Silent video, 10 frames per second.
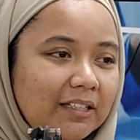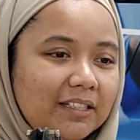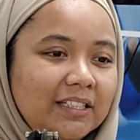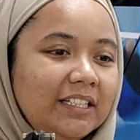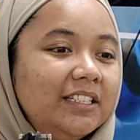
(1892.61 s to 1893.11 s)

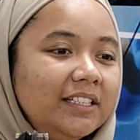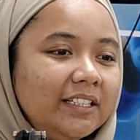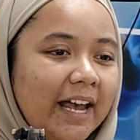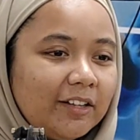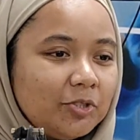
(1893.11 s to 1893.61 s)
didn't
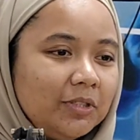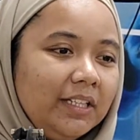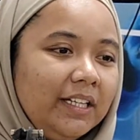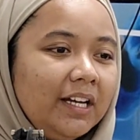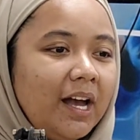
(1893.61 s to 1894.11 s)

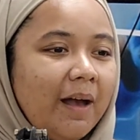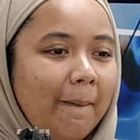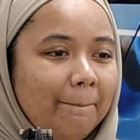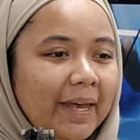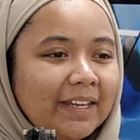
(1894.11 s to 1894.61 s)
actually
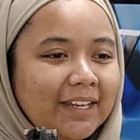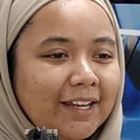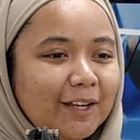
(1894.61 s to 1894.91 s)
making